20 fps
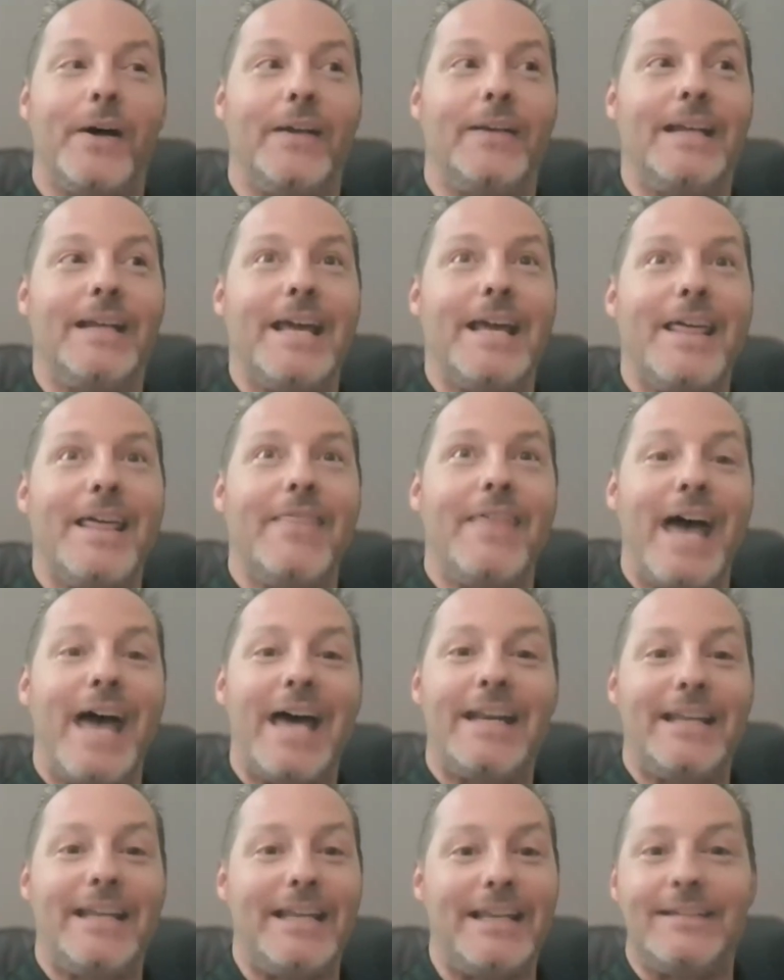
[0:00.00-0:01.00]
but
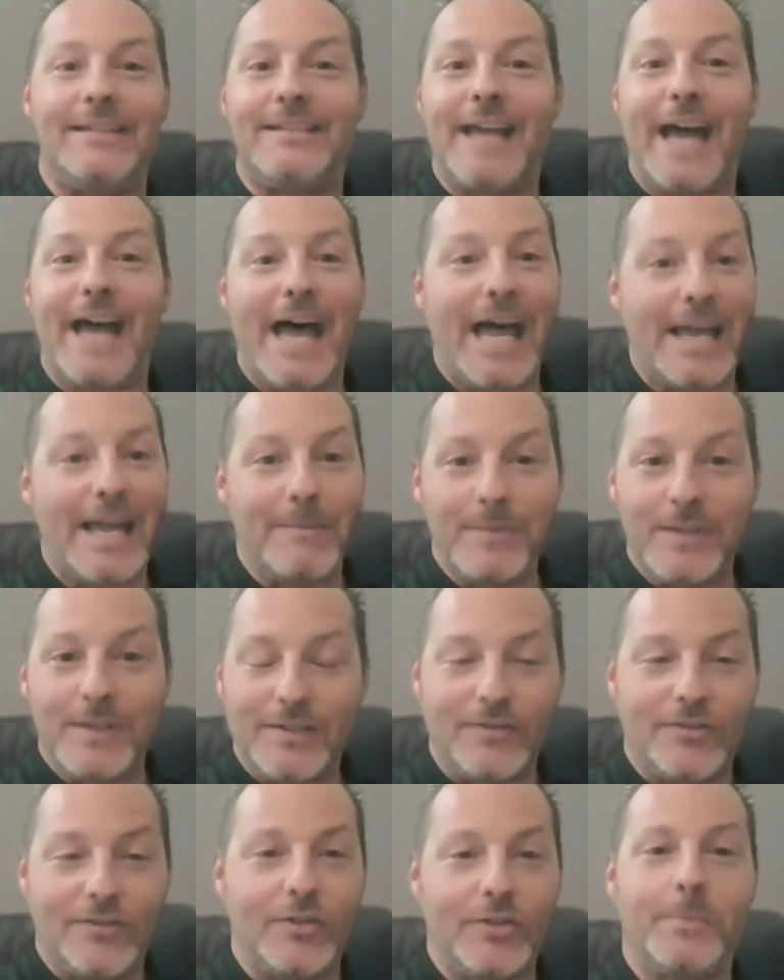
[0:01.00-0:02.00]
that is time
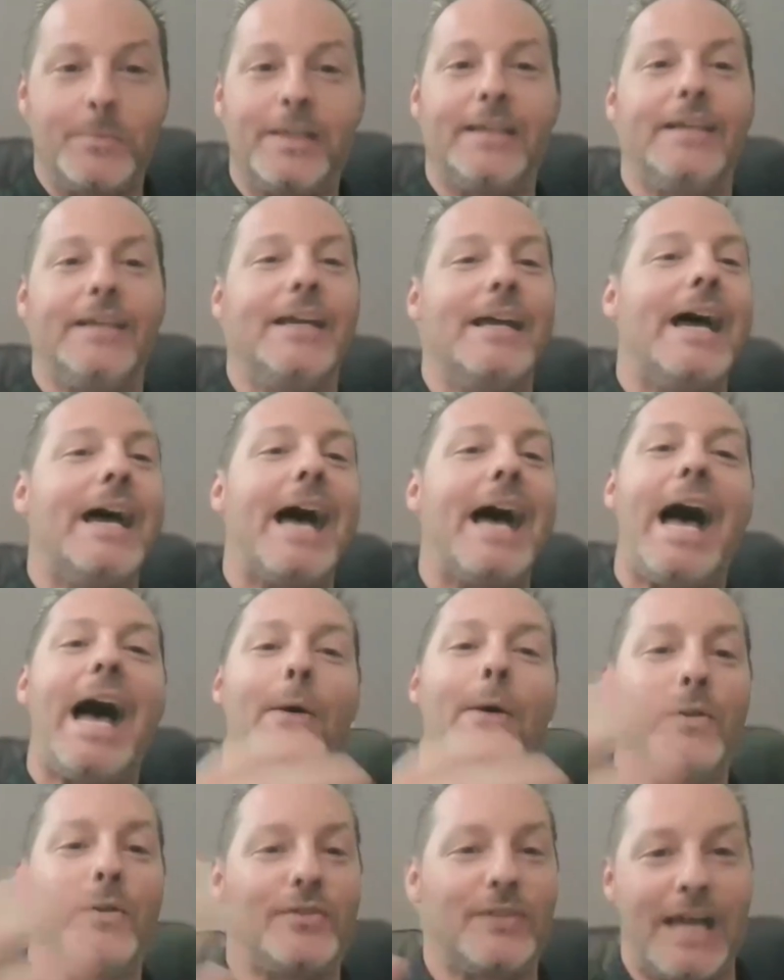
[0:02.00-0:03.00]
consuming,
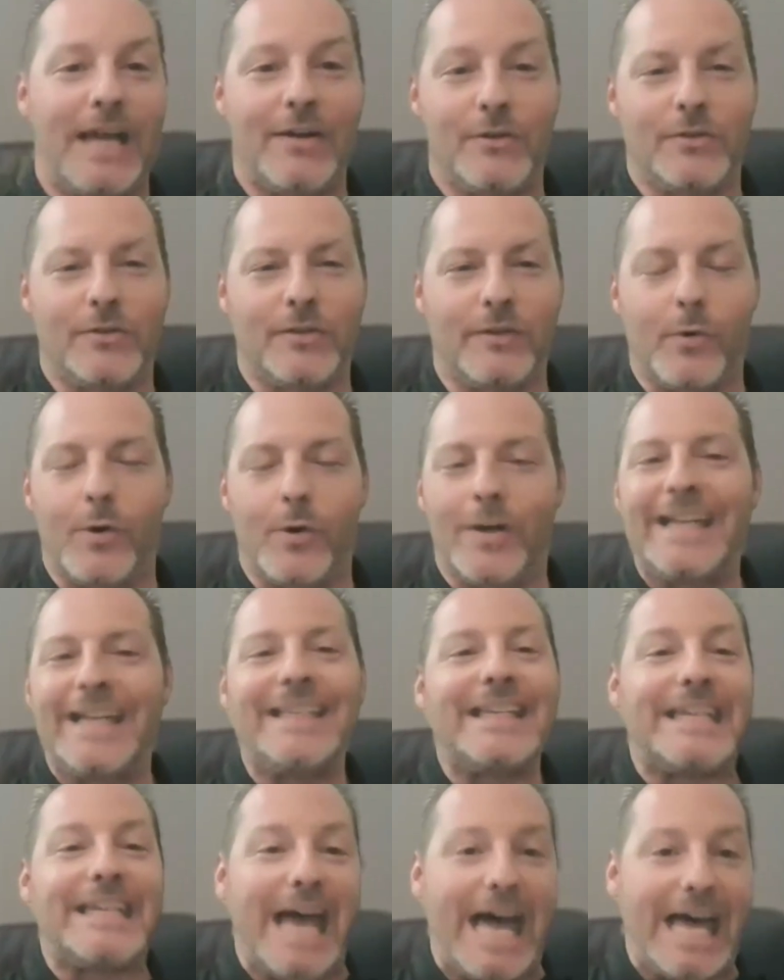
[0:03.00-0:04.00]
hours and hours of work.
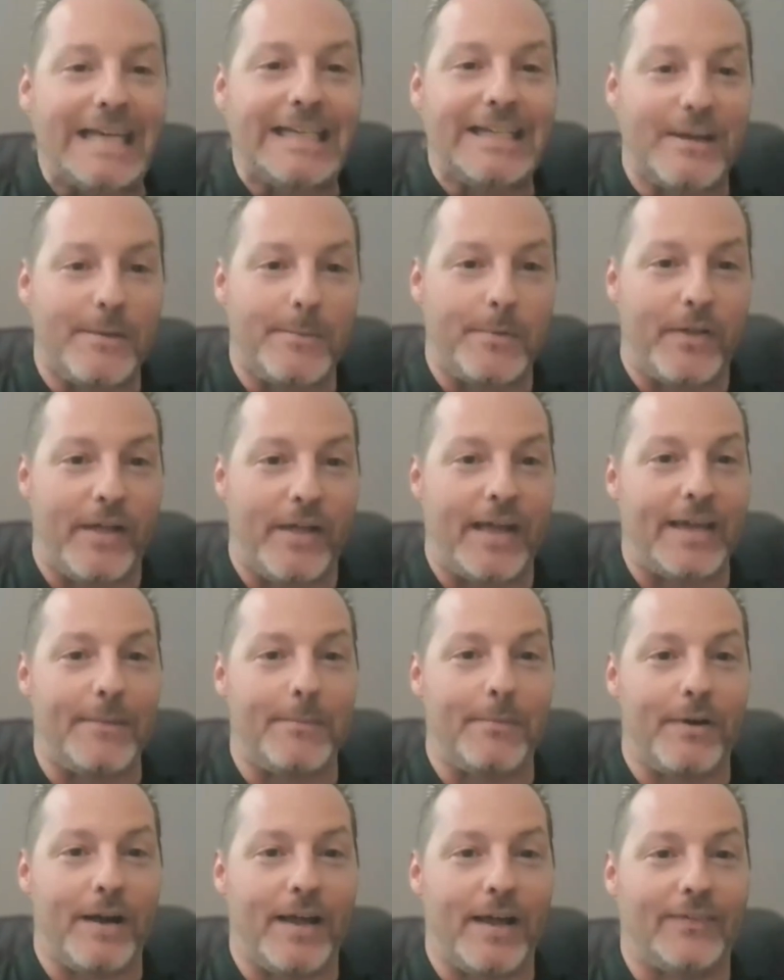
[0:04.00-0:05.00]
It's a
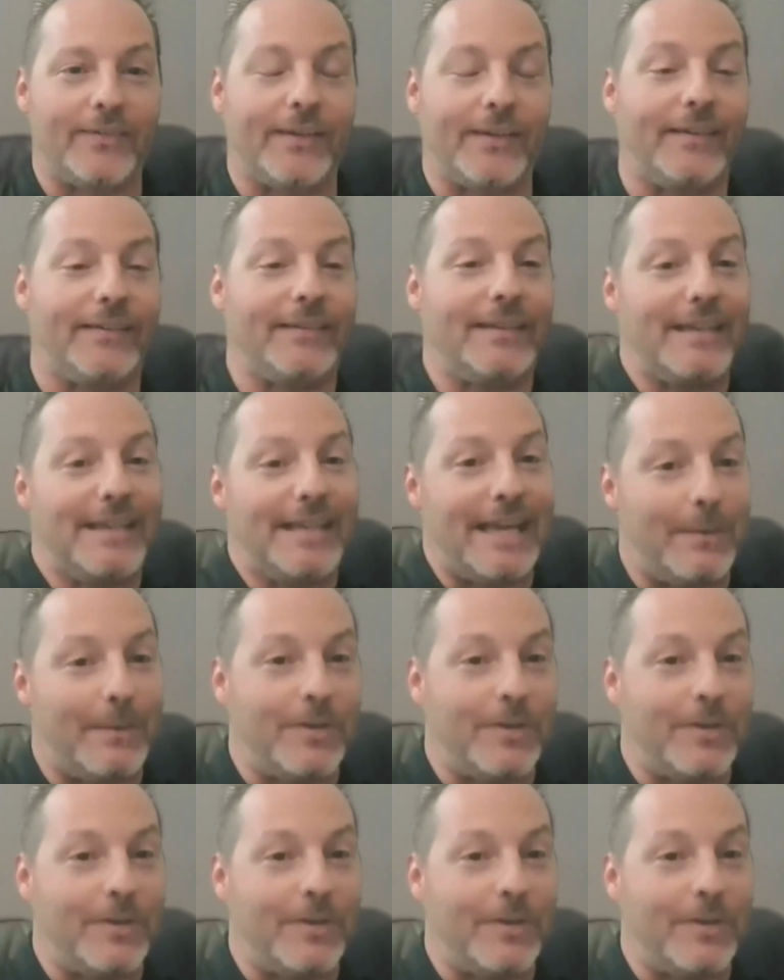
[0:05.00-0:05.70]
non-compliant process.